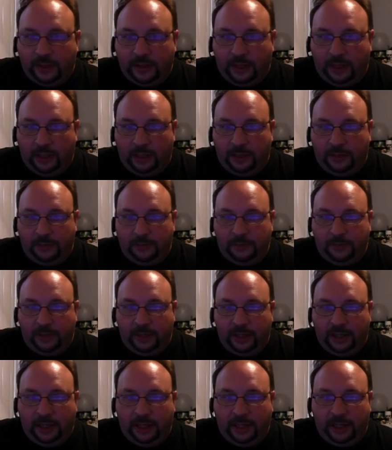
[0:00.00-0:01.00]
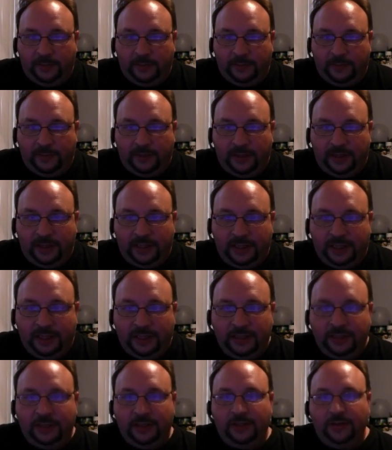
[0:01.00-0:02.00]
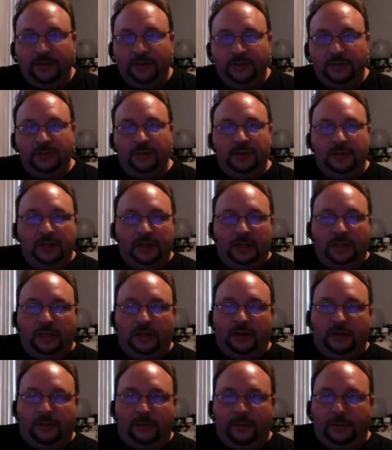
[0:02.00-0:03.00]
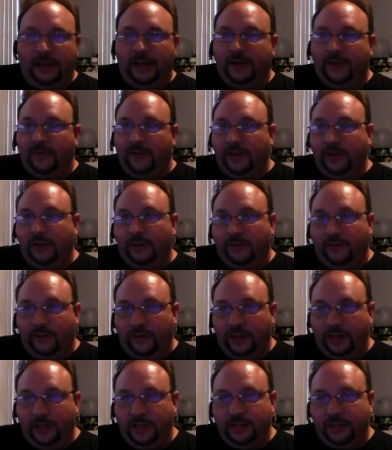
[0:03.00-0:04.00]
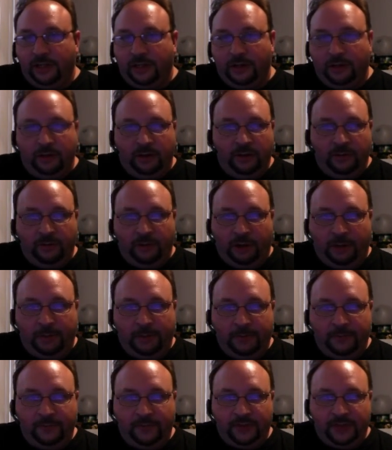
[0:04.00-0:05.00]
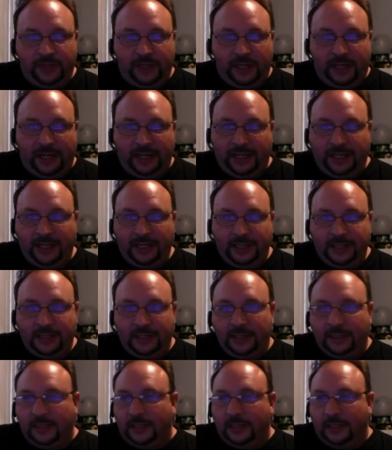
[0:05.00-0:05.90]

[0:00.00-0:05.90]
But I intend to make a video for each of the coding problems that I get,